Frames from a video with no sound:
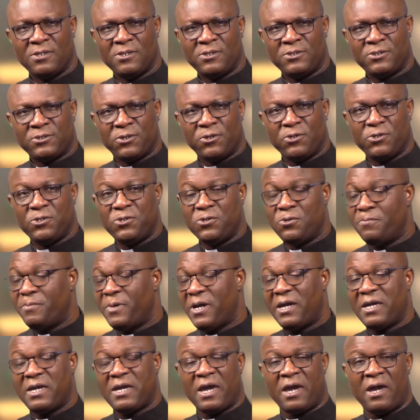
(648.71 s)
So you
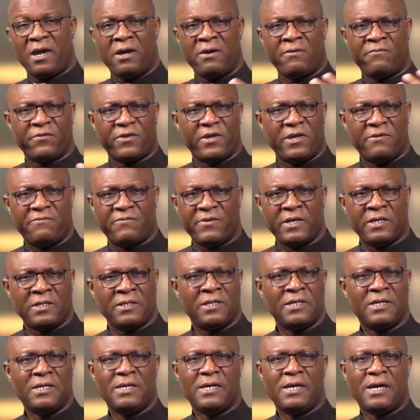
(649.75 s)
might have
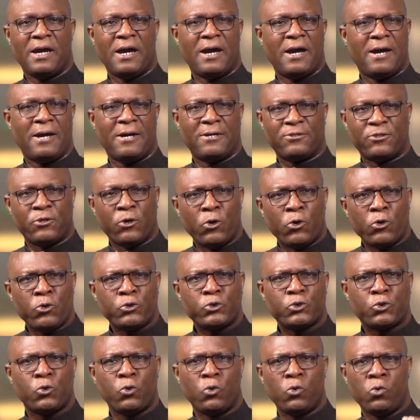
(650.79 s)
even
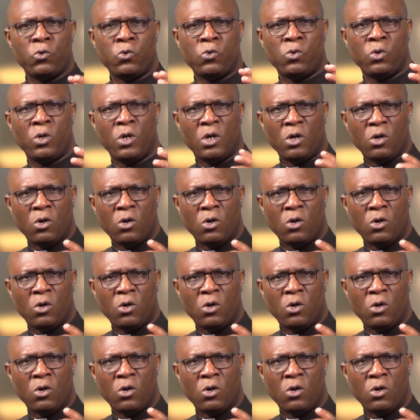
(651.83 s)
those who